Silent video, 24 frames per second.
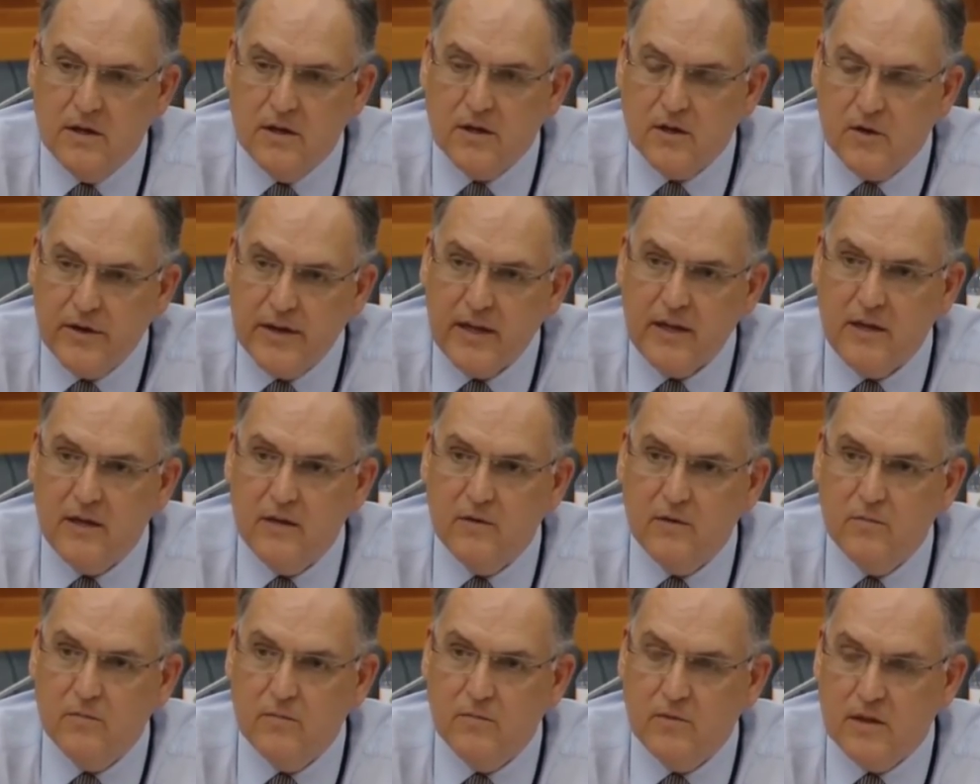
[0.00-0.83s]

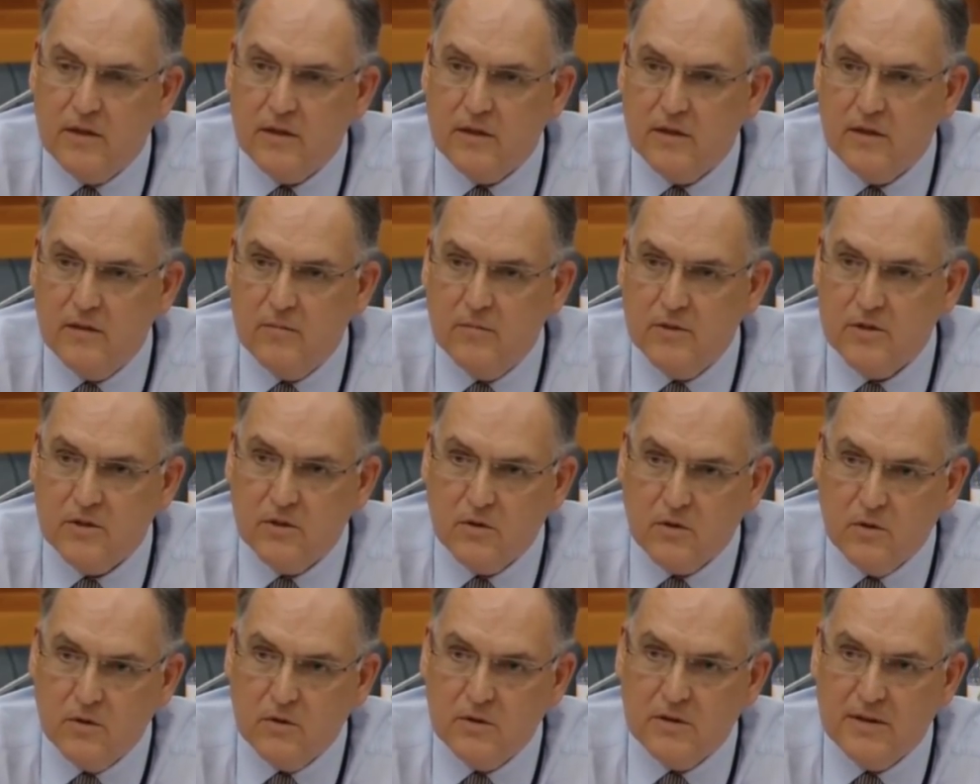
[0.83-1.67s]
agree with
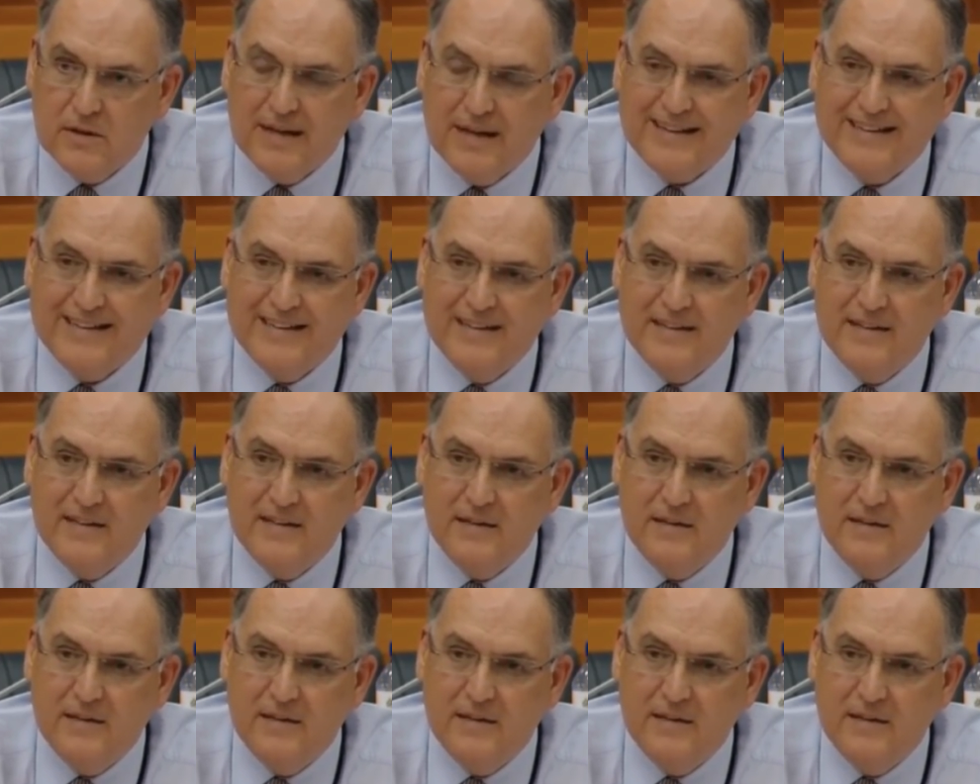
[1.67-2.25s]
Mr. Gordhan